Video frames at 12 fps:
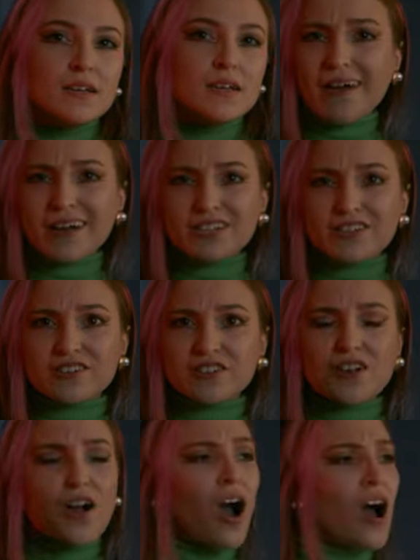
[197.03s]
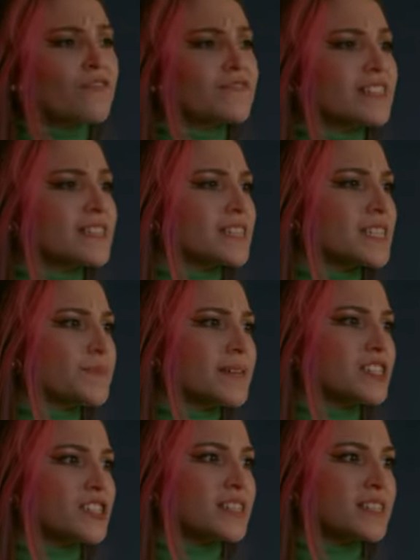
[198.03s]
Characters are often
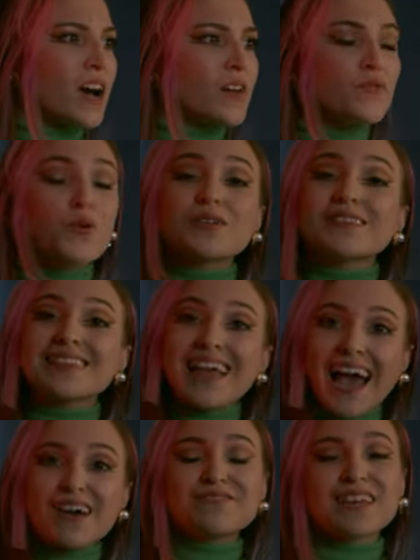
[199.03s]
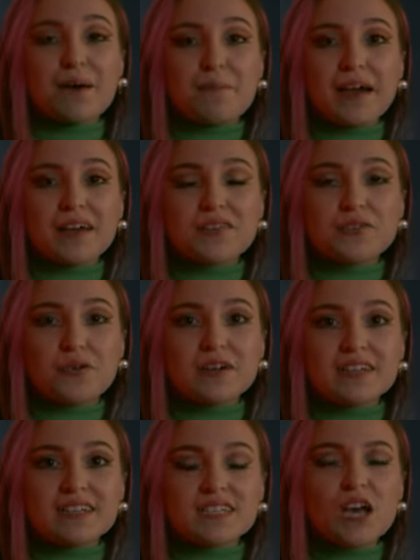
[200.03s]
suspicious of or laughed at by
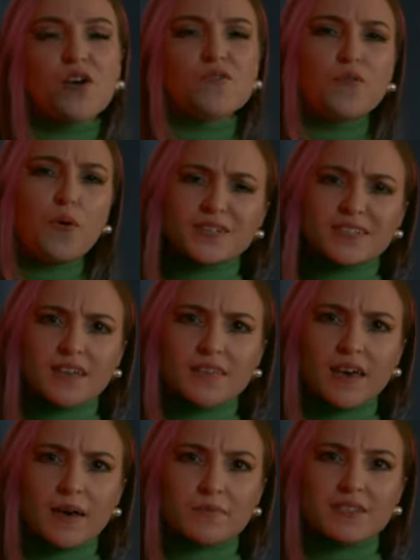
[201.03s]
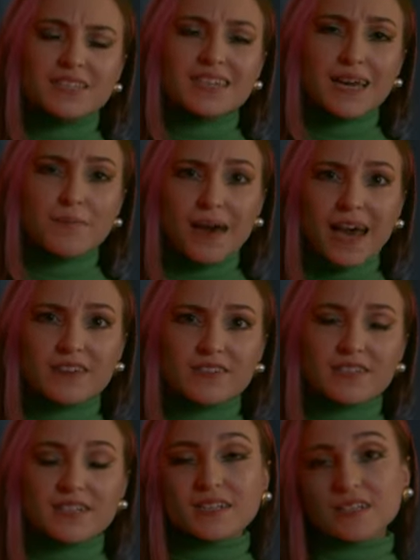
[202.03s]
authorities, forcing them to take
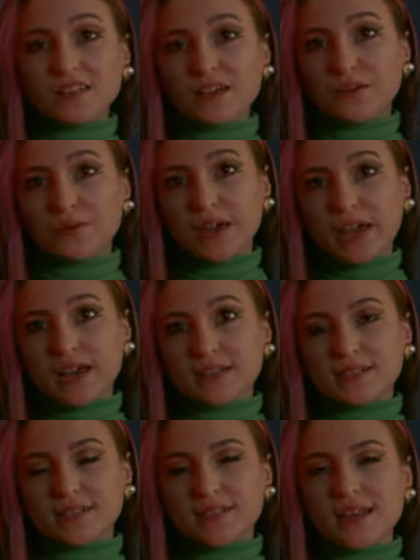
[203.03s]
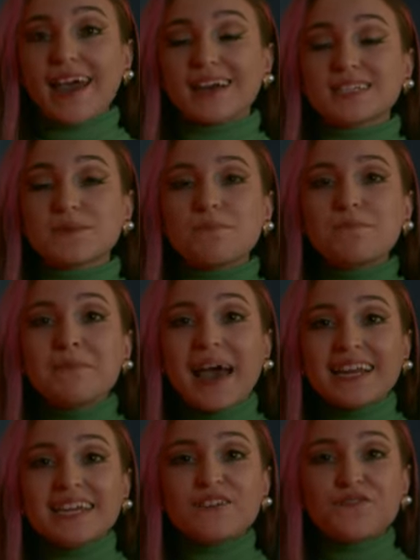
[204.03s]
matters into their own hands. And
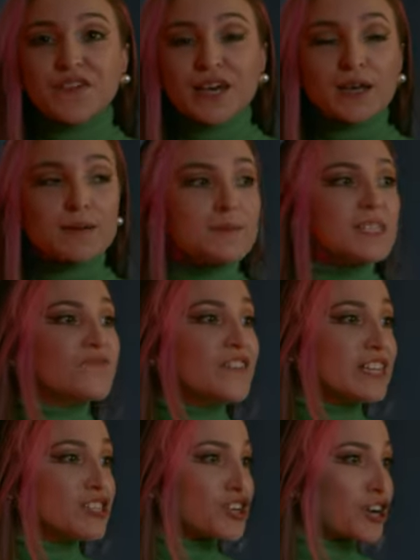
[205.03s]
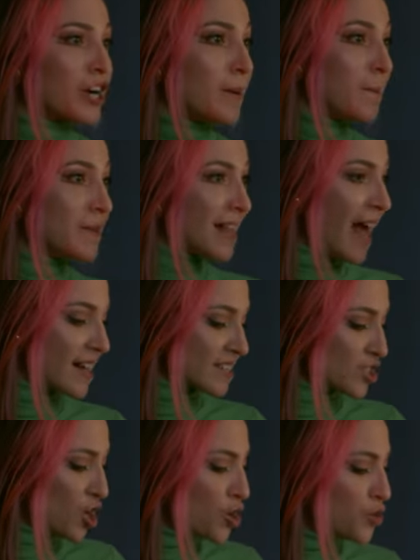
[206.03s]
many films feature
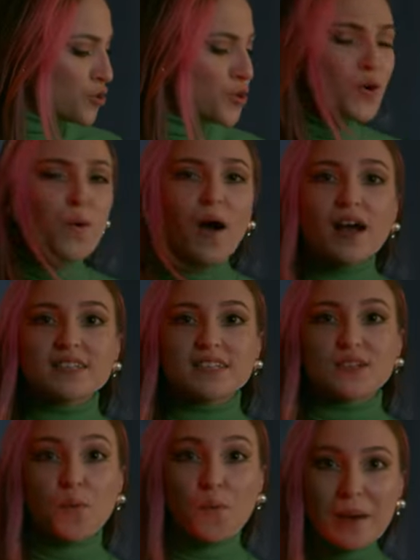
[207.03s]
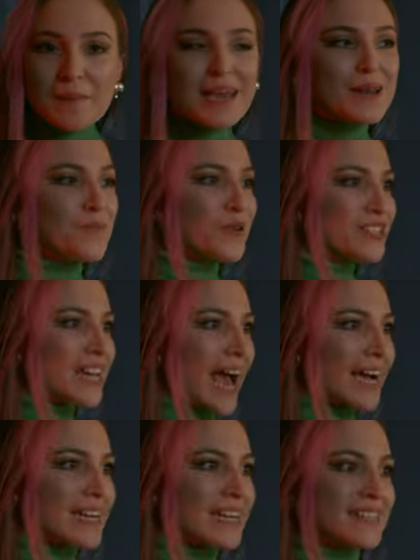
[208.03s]
complex, nuanced women
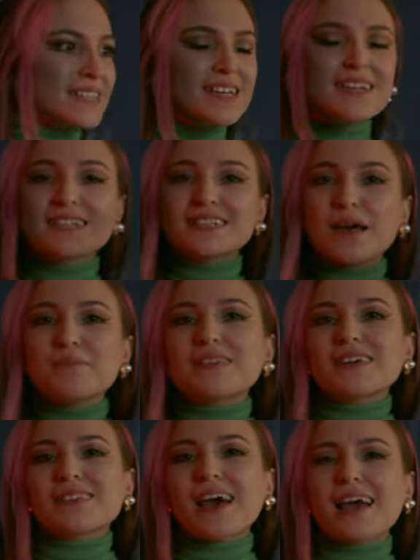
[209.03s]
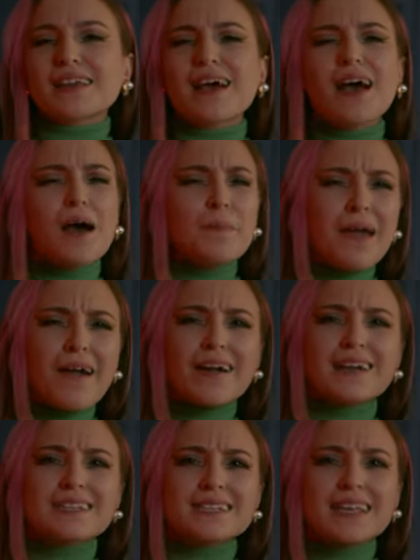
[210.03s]
protagonists, something that
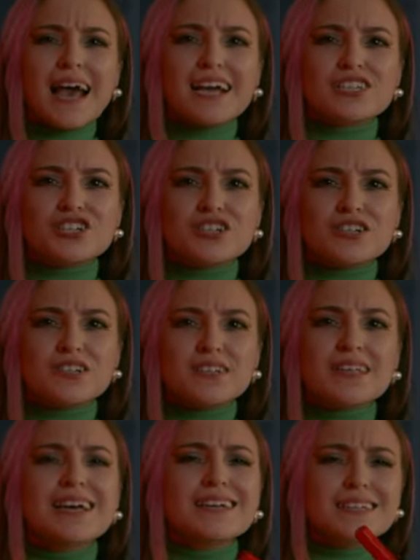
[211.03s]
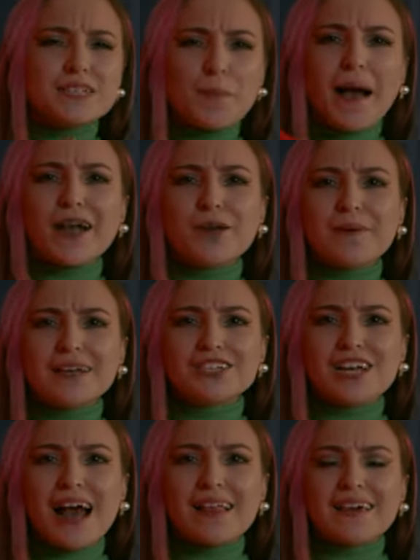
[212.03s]
American slashers, inspired by
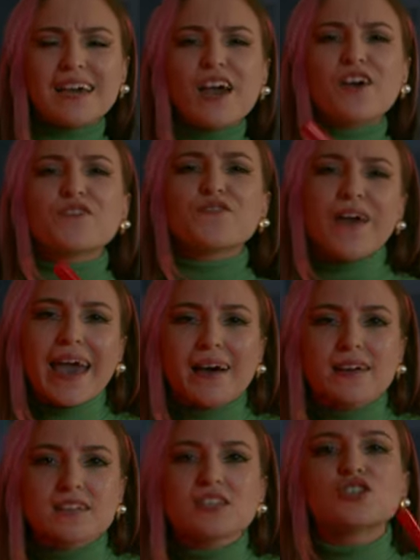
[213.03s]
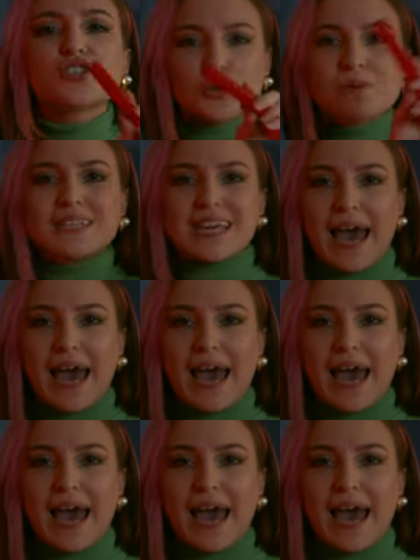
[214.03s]
gialli, failed to